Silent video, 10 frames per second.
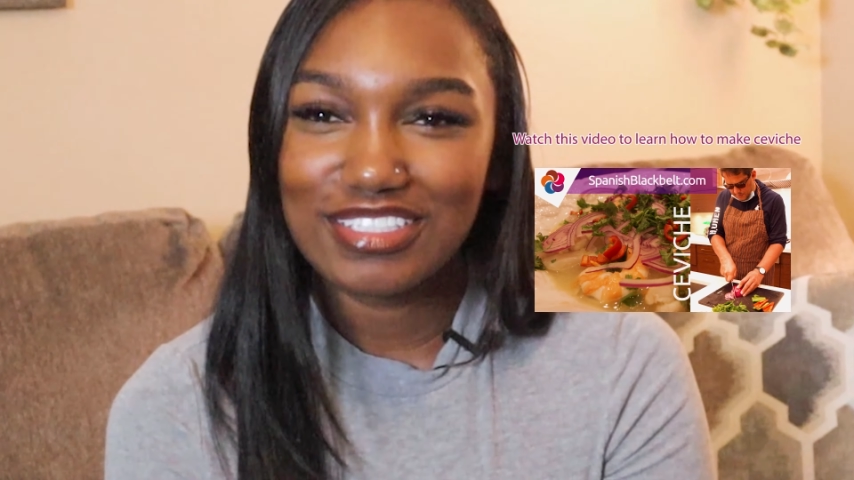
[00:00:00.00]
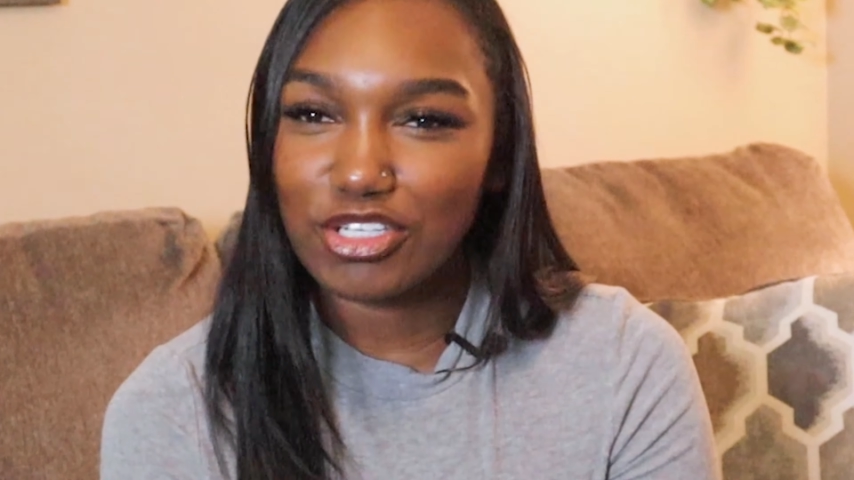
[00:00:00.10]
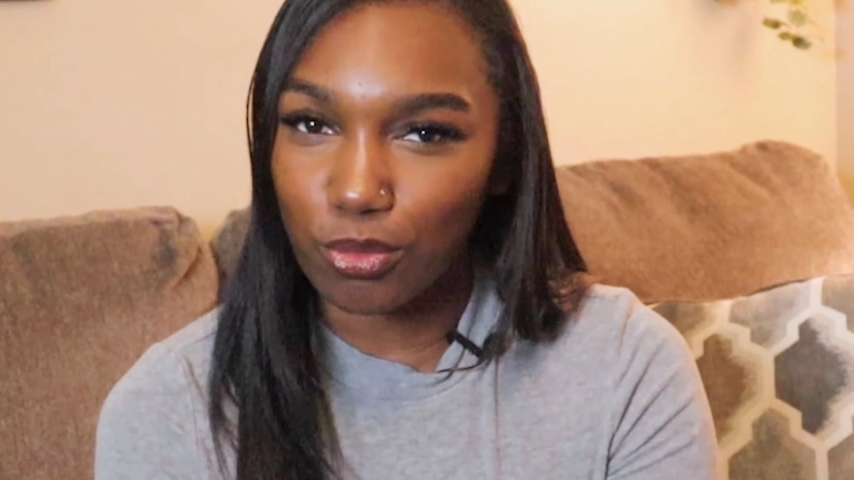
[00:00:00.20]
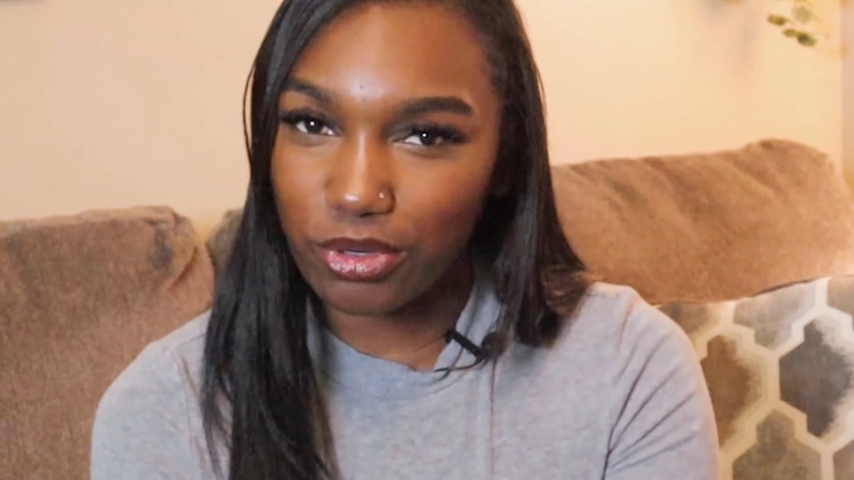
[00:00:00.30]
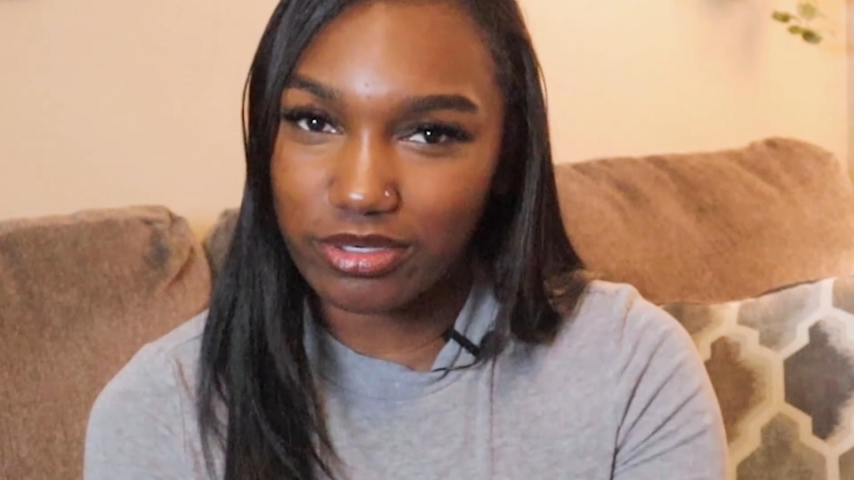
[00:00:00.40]

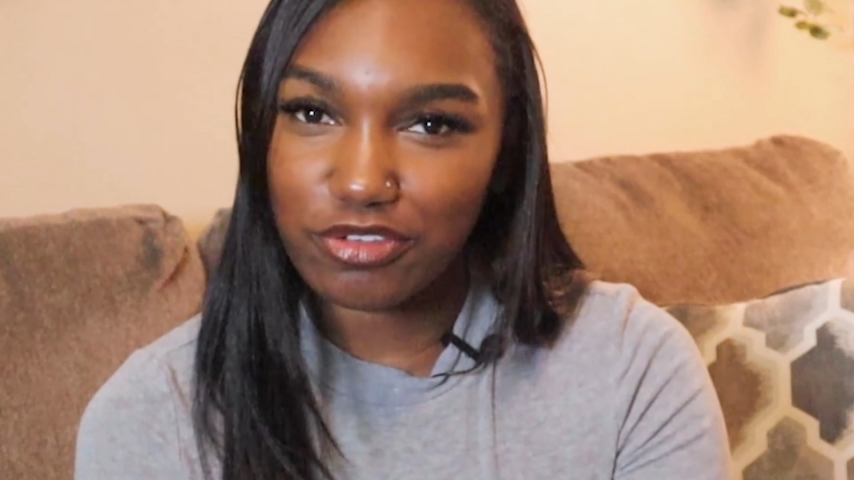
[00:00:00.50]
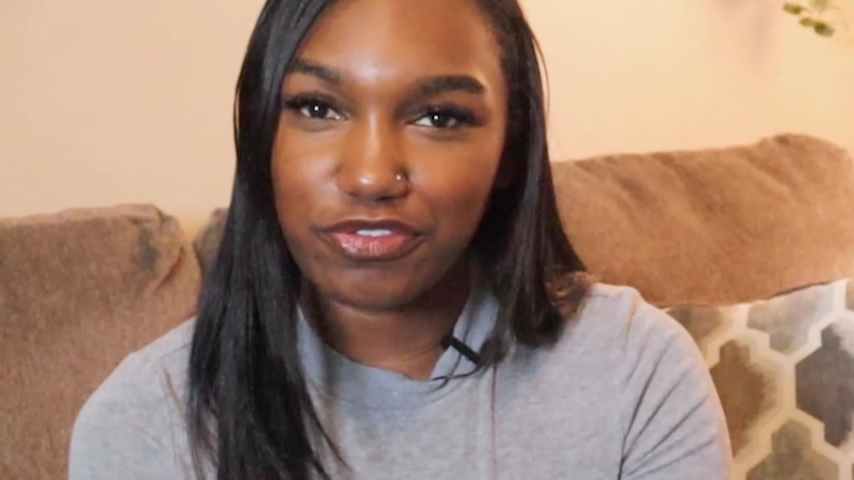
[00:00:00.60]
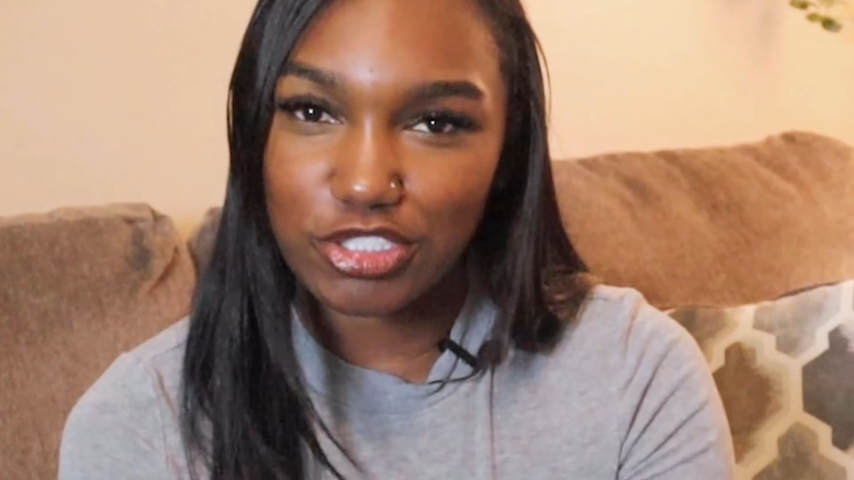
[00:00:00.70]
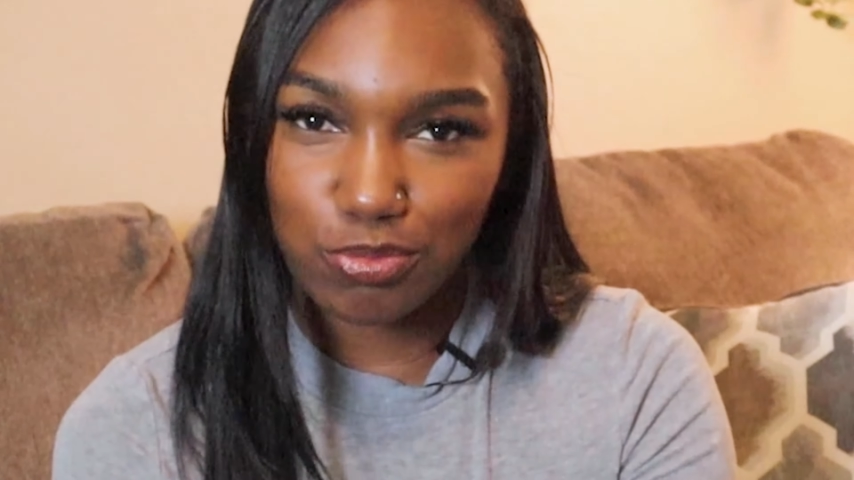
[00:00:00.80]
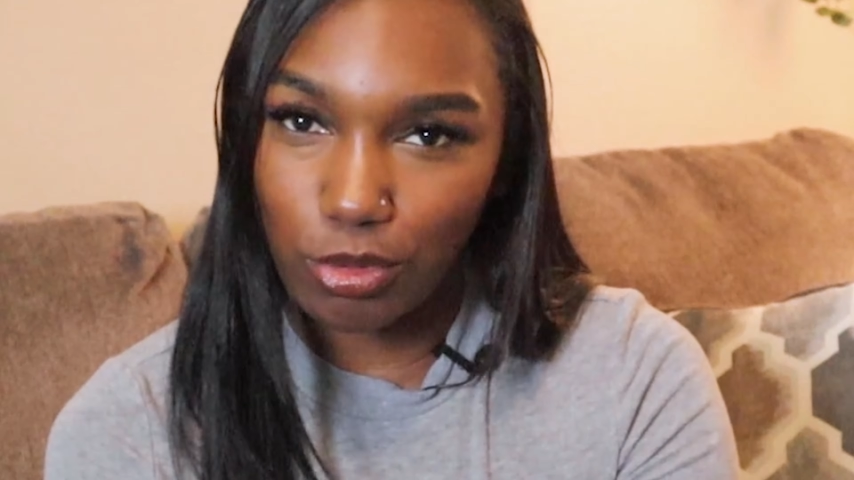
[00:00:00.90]
Don't worry, the
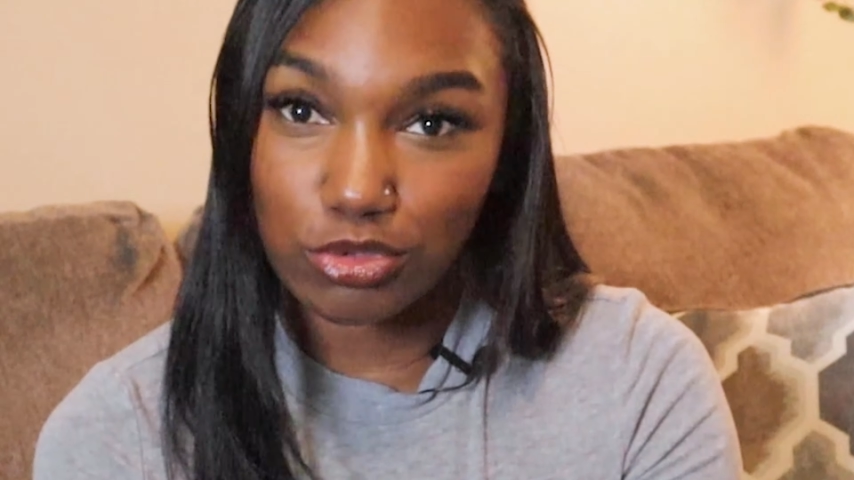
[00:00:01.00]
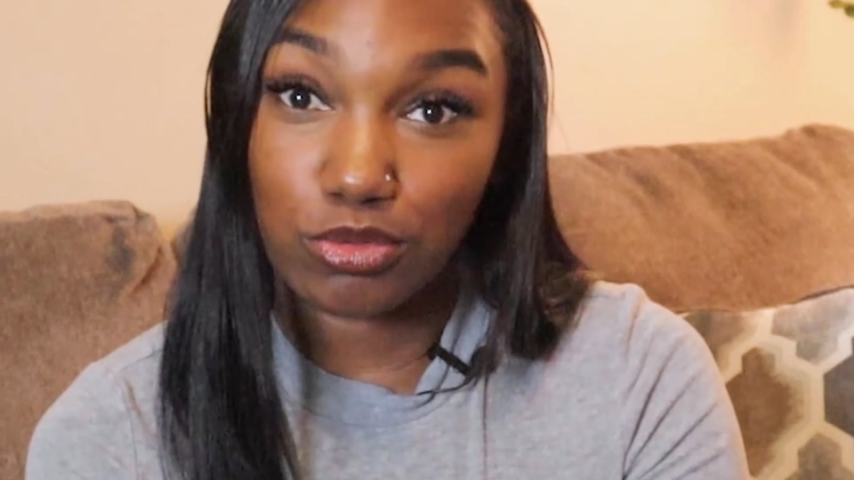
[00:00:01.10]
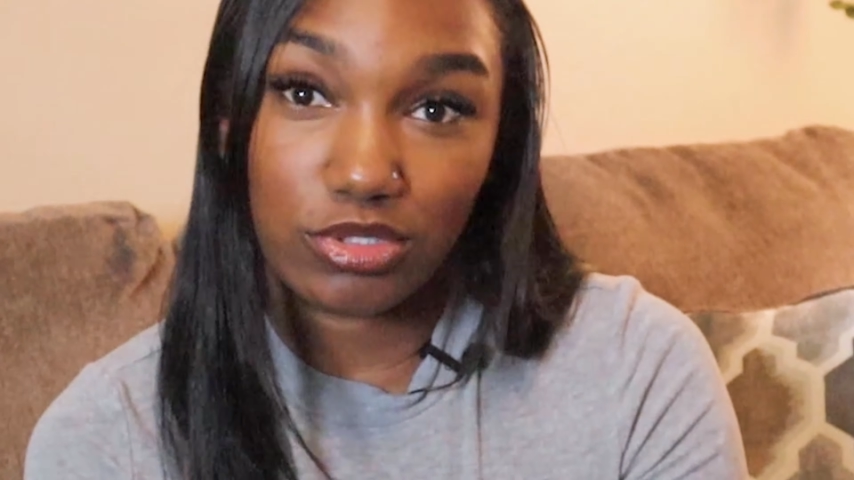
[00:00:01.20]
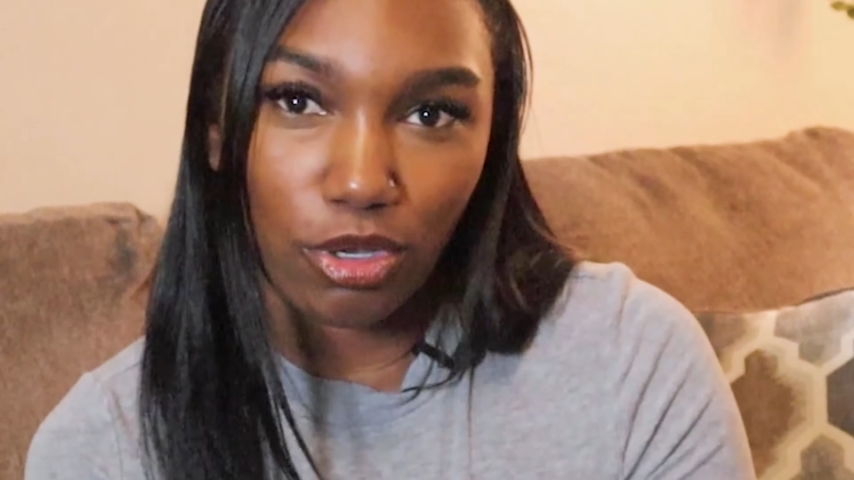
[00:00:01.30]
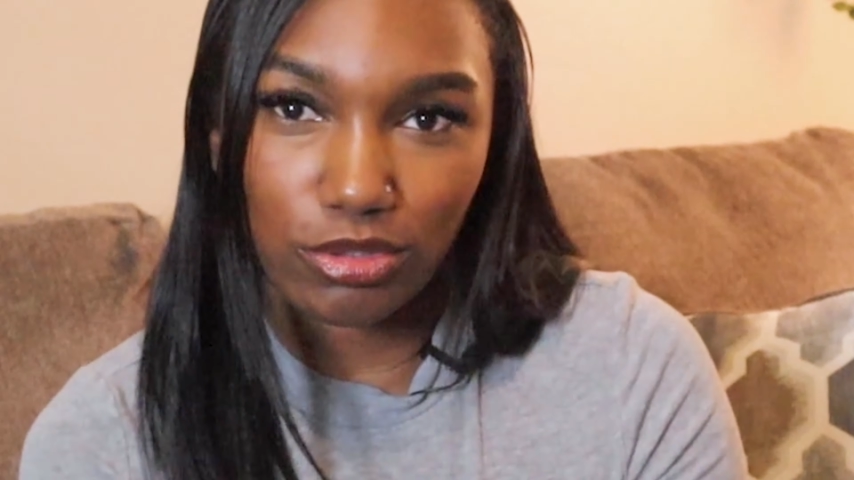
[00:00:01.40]
fish won't
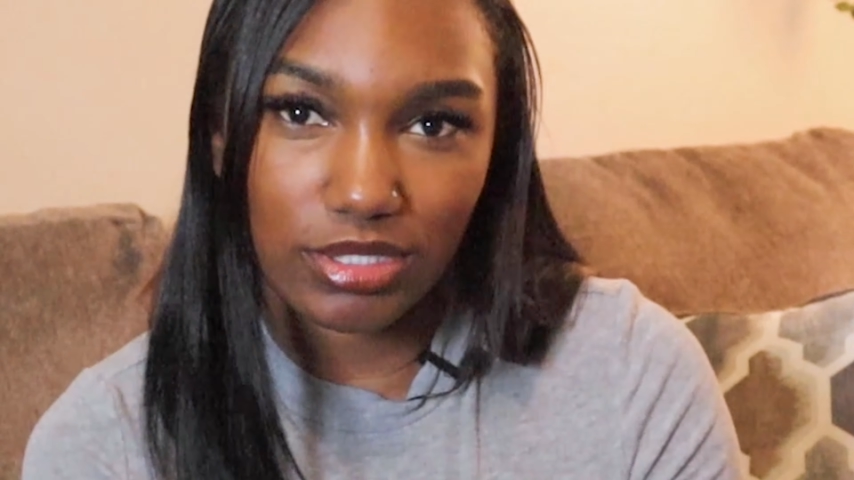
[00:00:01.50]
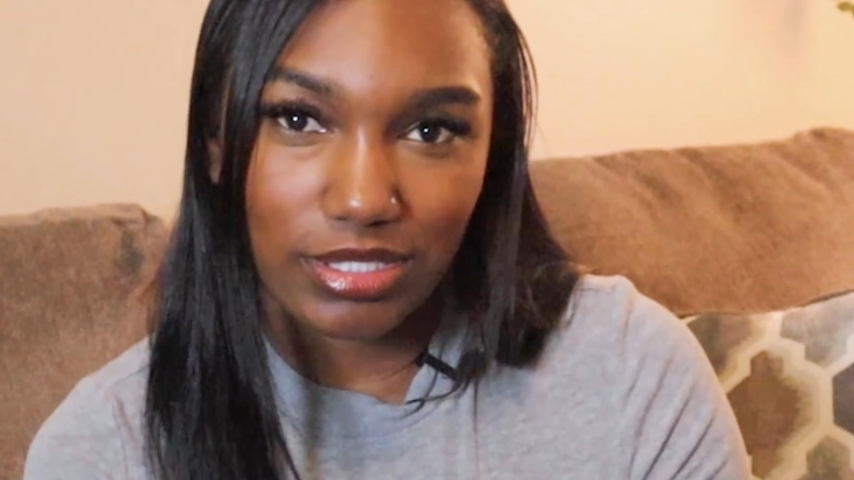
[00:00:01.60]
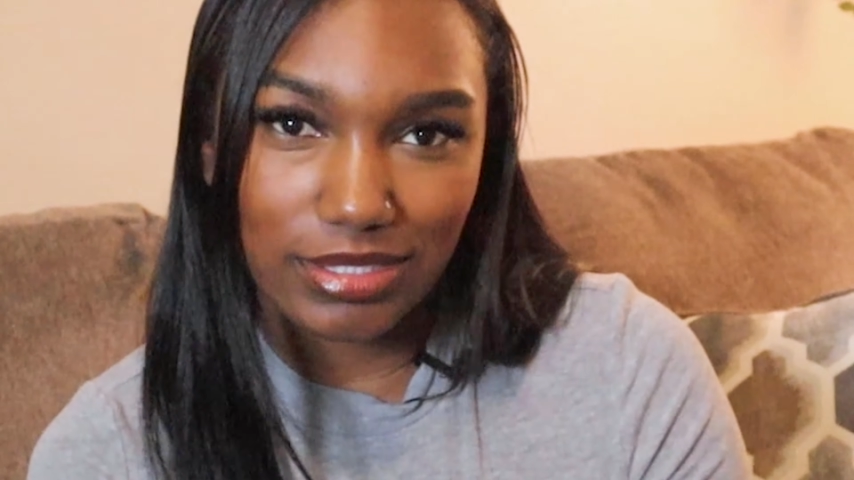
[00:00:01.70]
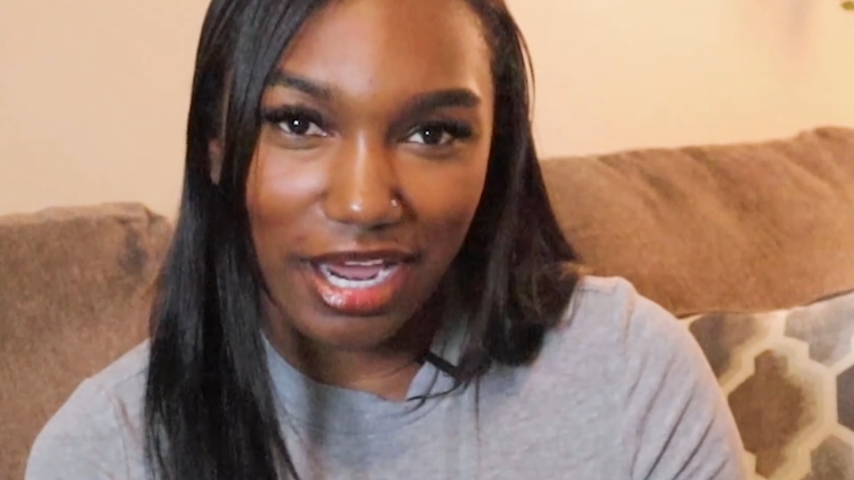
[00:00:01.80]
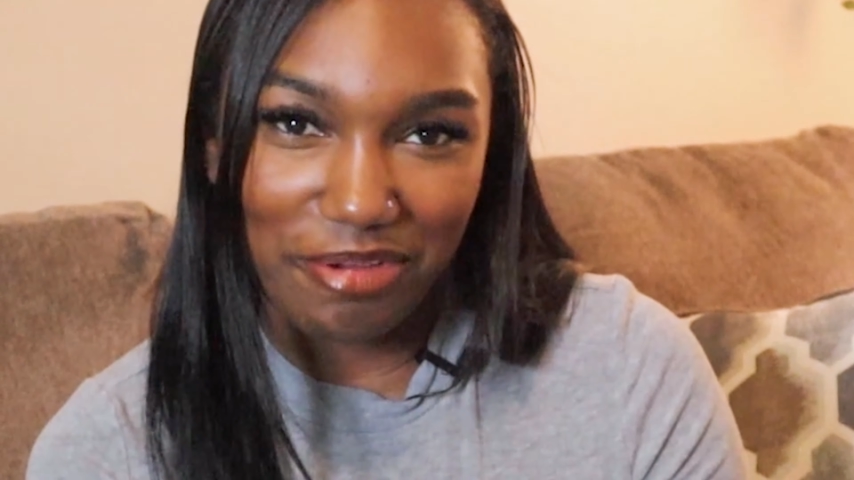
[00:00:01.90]
do the salsa
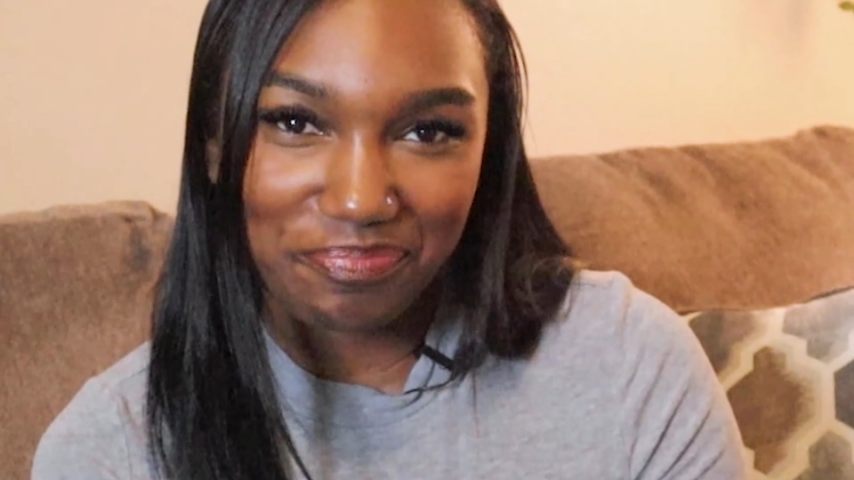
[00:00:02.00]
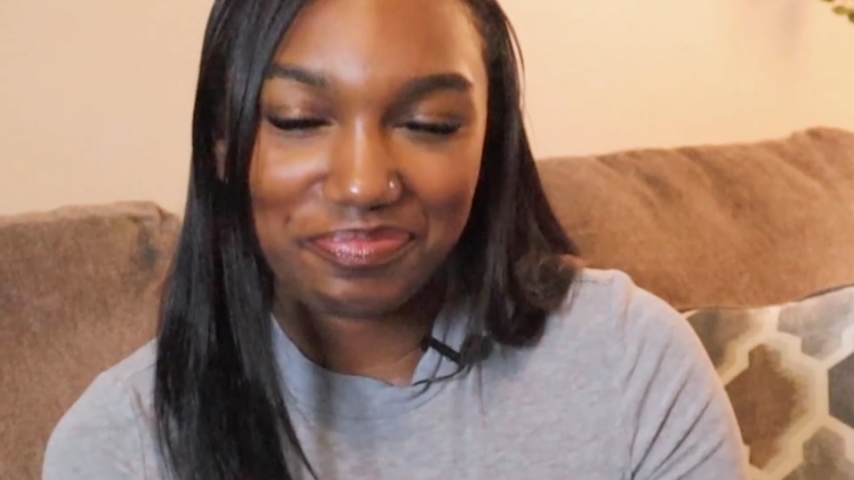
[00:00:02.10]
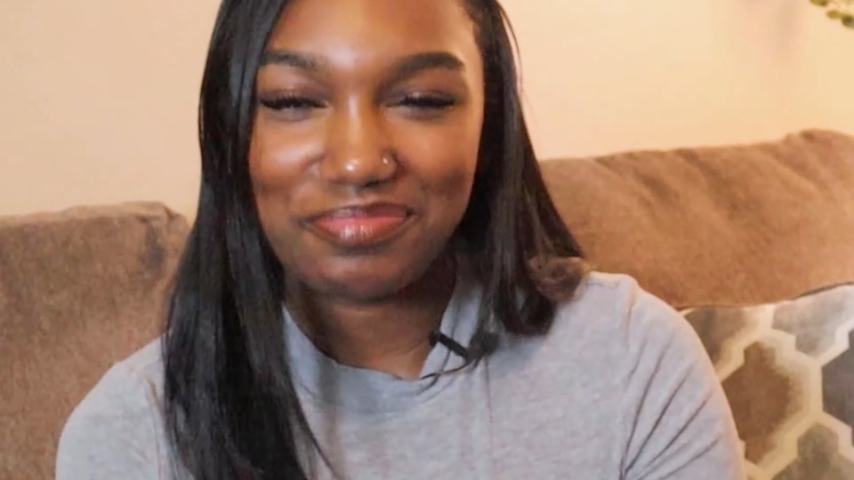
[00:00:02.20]
this time.